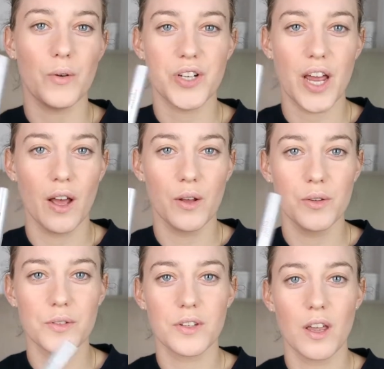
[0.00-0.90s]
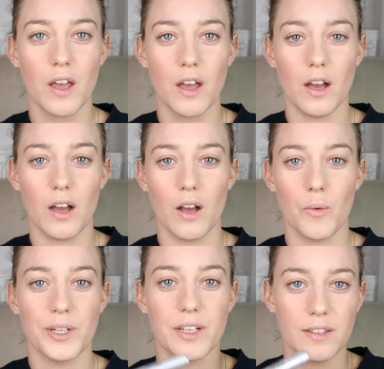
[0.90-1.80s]
gels
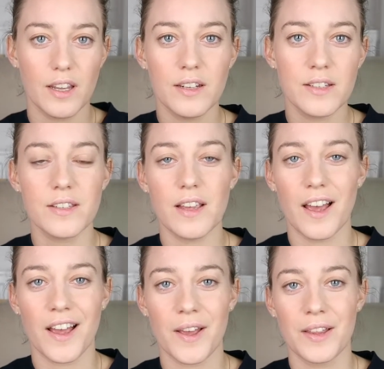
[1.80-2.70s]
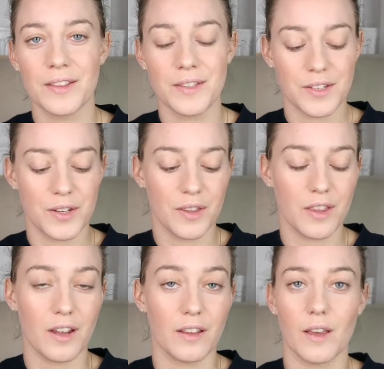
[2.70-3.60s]
with a tint and you
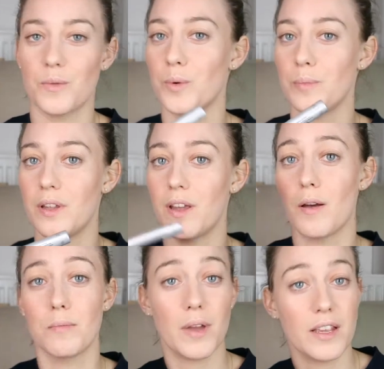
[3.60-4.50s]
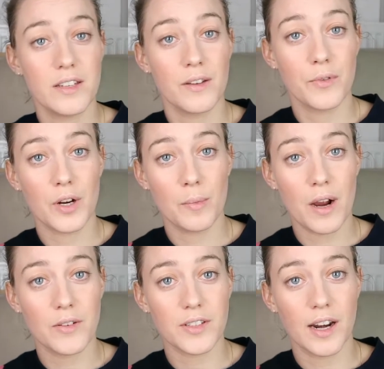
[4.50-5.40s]
think that would be amazing for your
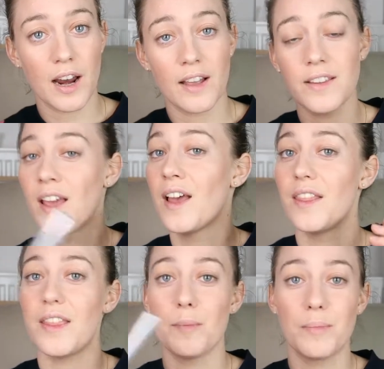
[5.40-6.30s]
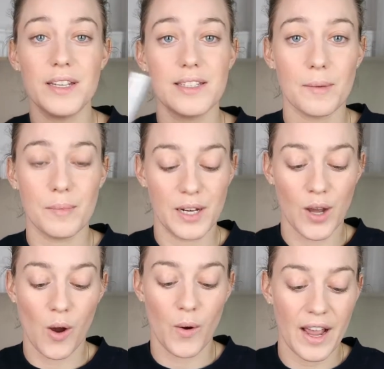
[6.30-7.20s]
brows on a light, then please let me
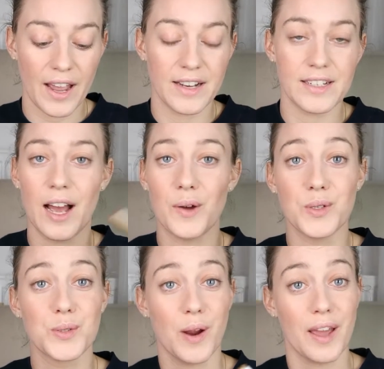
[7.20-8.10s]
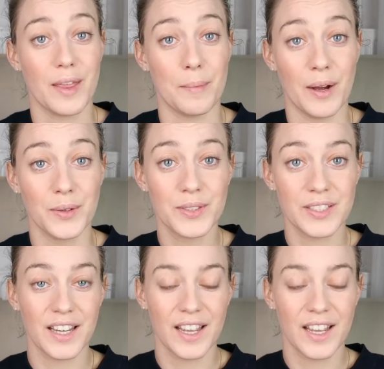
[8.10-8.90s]
know and I will try them out.